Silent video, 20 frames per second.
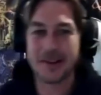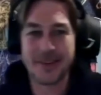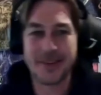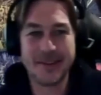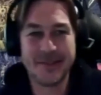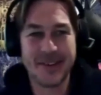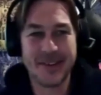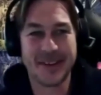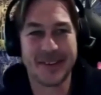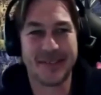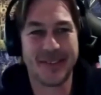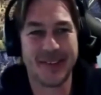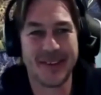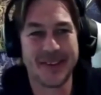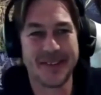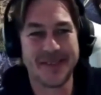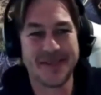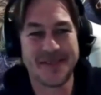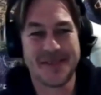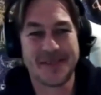interviewed a few New
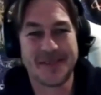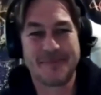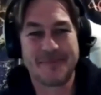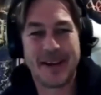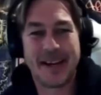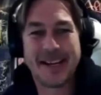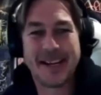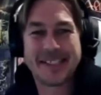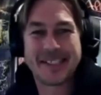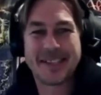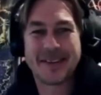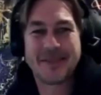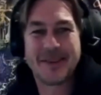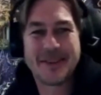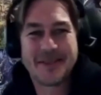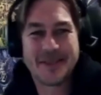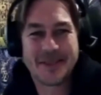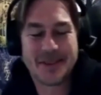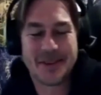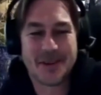York bands, so when you were
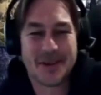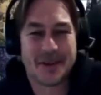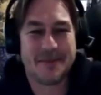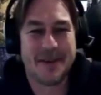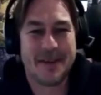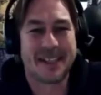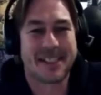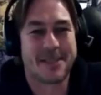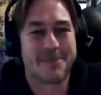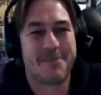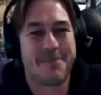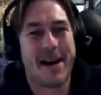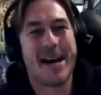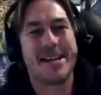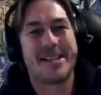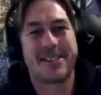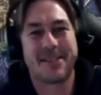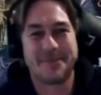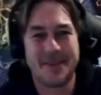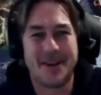talking about space,
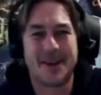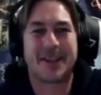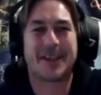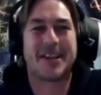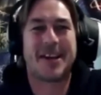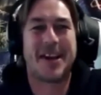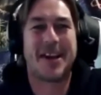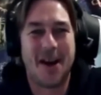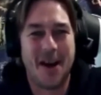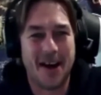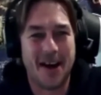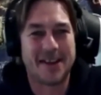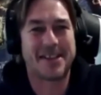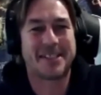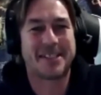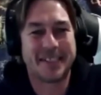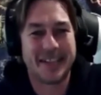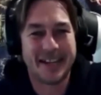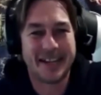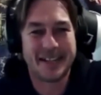I'm like, yeah, I
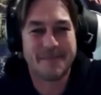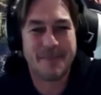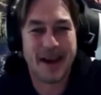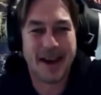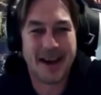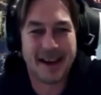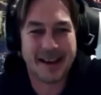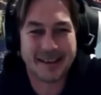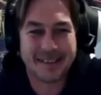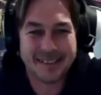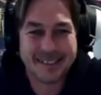understand the pain.